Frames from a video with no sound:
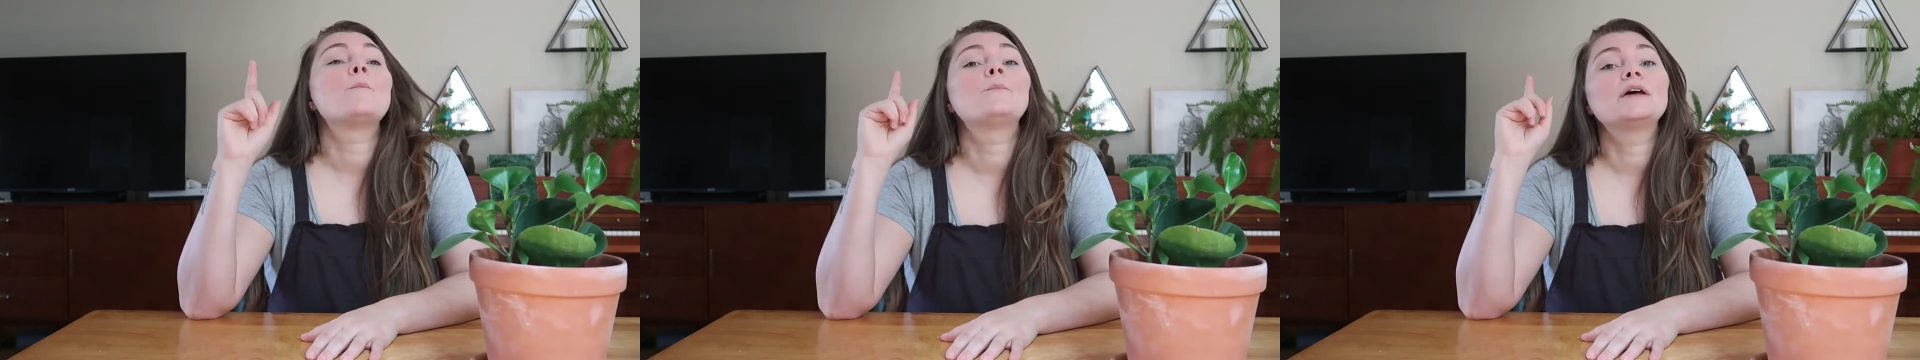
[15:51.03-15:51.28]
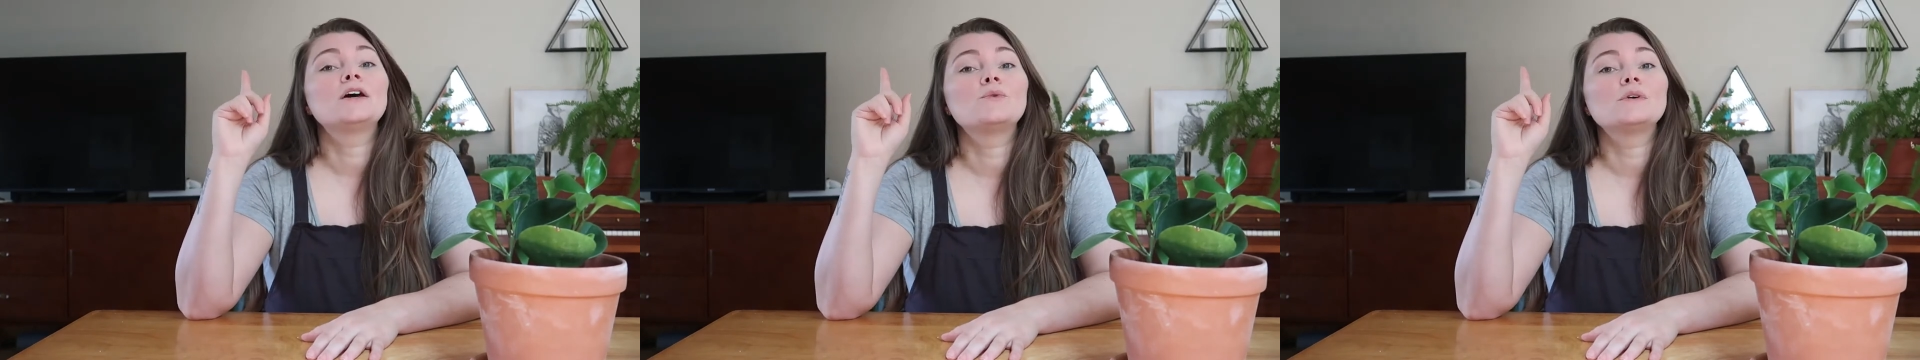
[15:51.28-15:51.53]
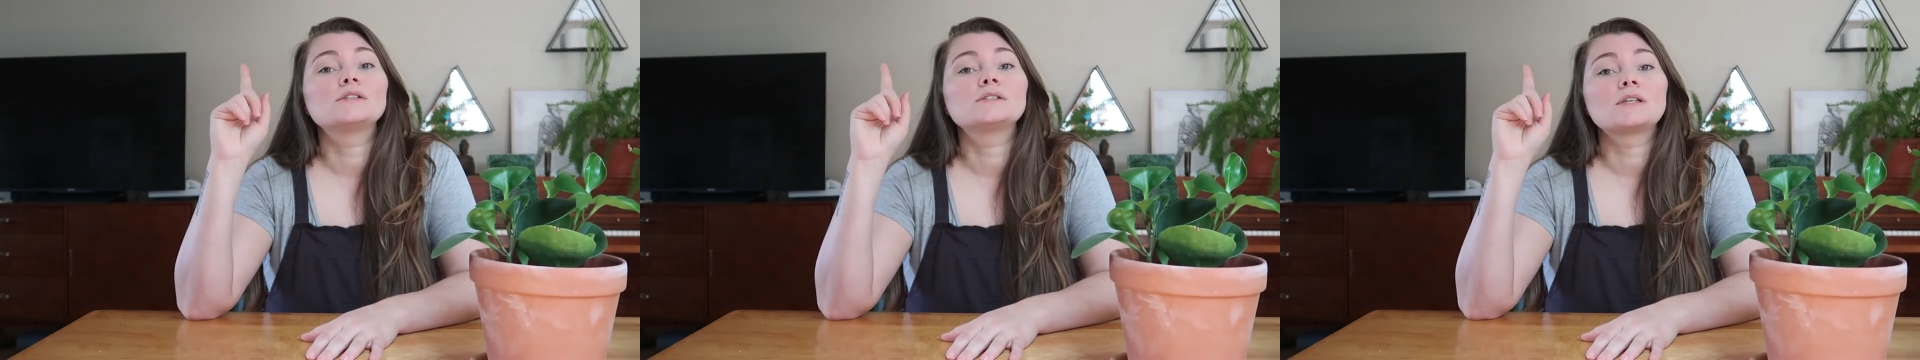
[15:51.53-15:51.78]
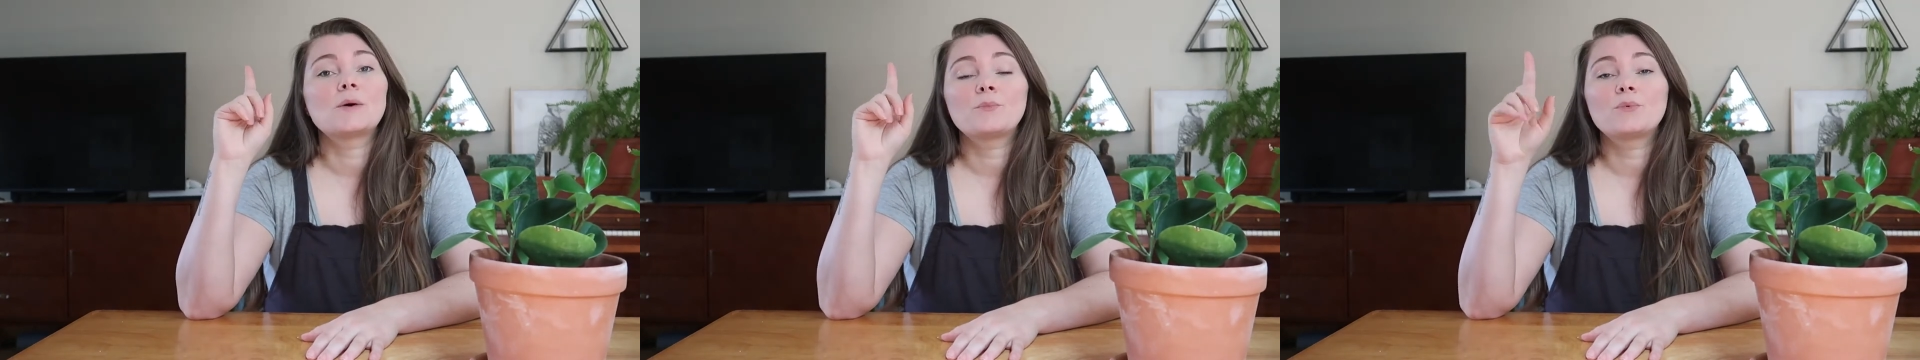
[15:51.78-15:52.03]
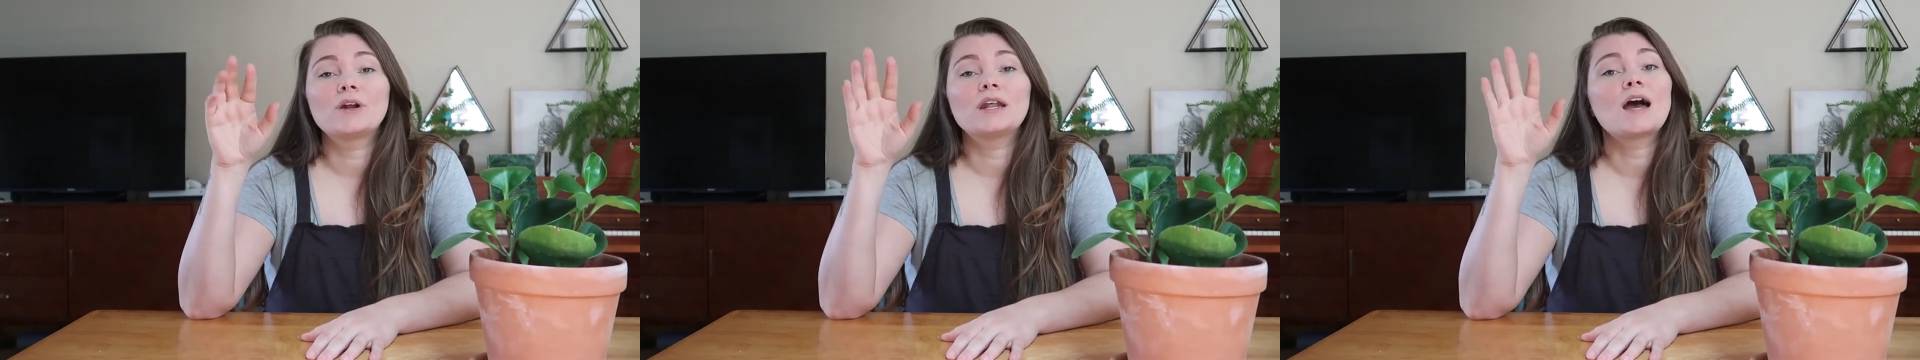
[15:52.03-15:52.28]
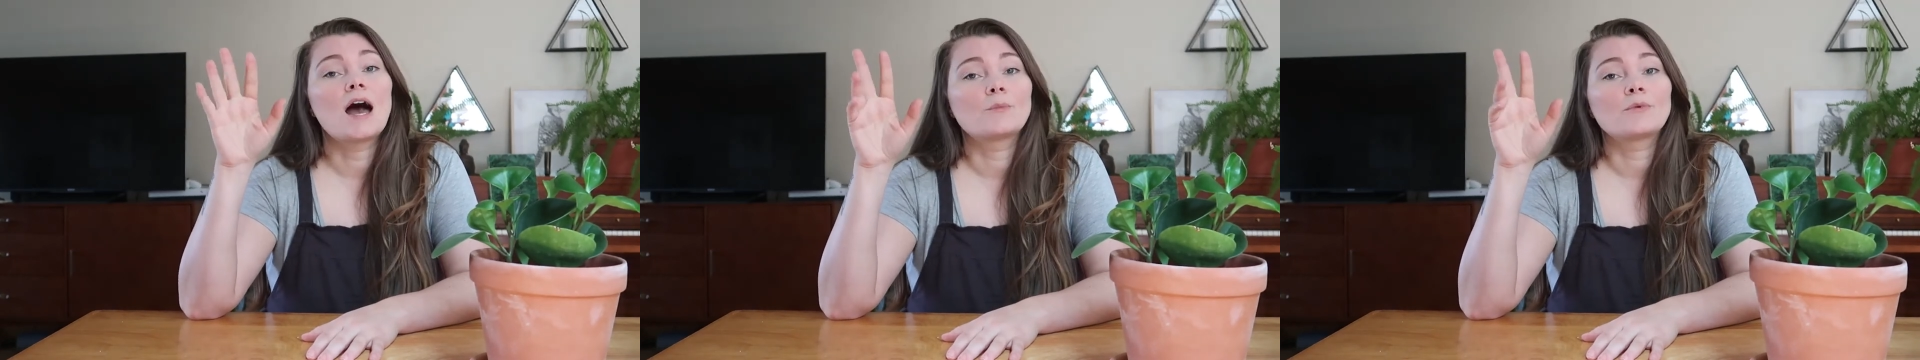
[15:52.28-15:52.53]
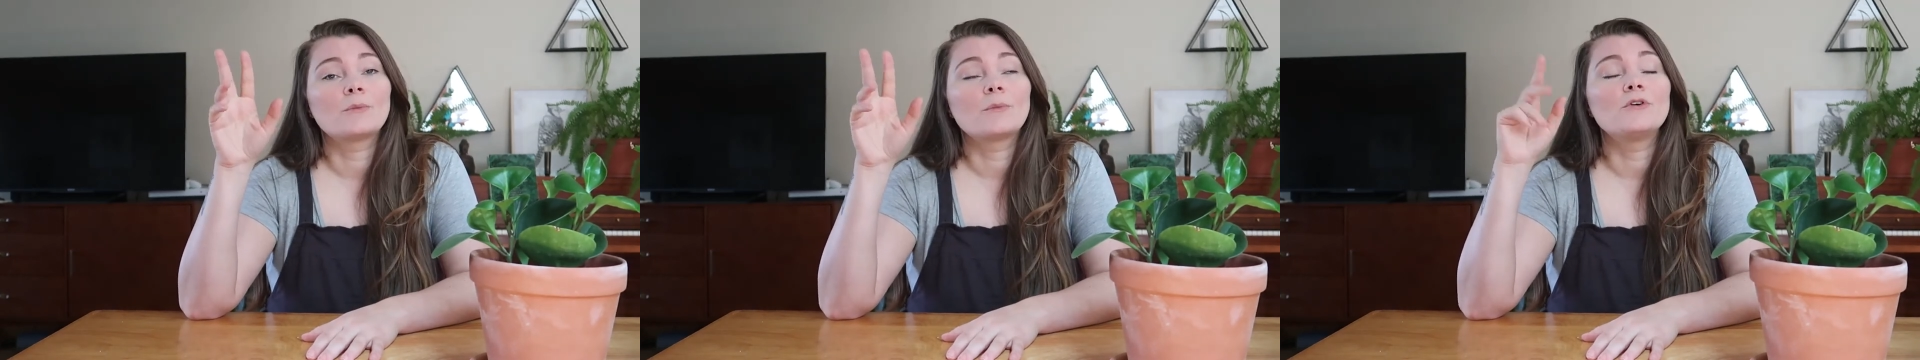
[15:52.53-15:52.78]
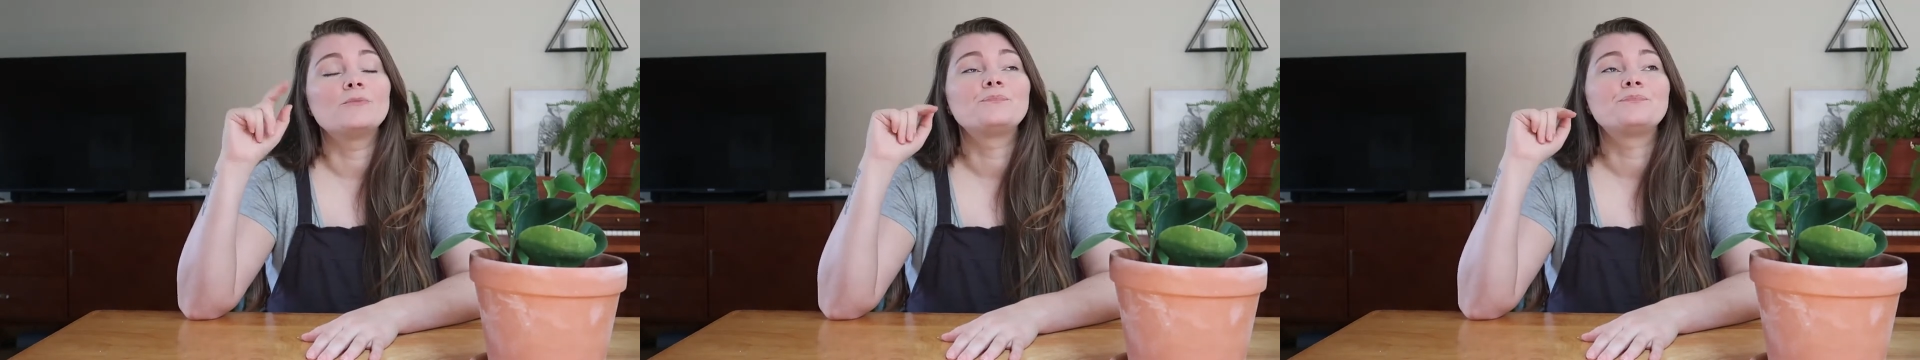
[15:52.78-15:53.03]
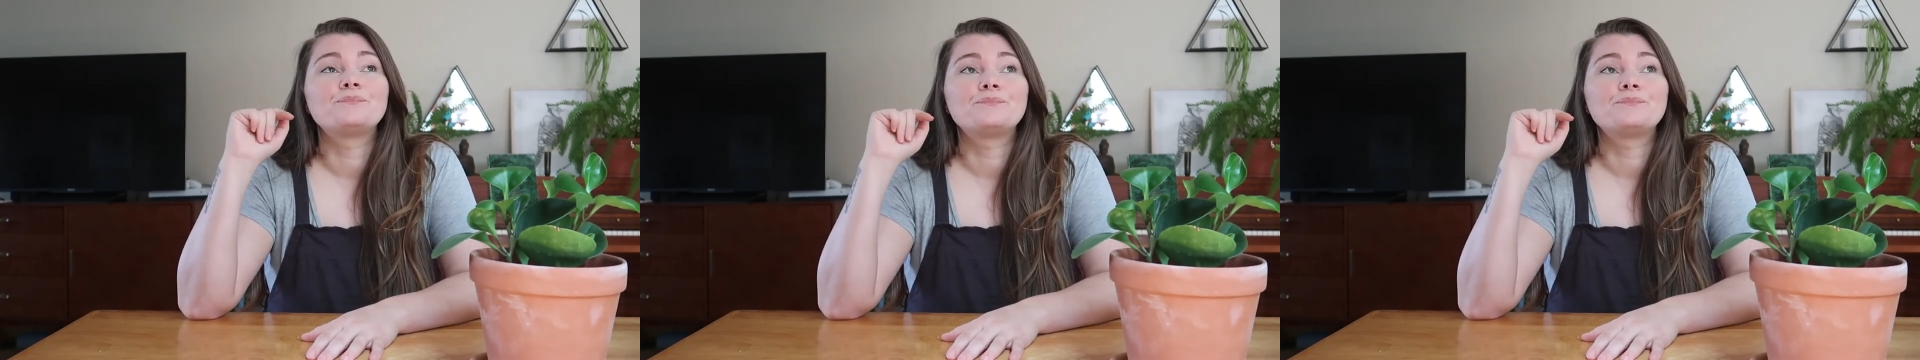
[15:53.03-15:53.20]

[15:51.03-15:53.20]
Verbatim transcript: but it was pretty comparable.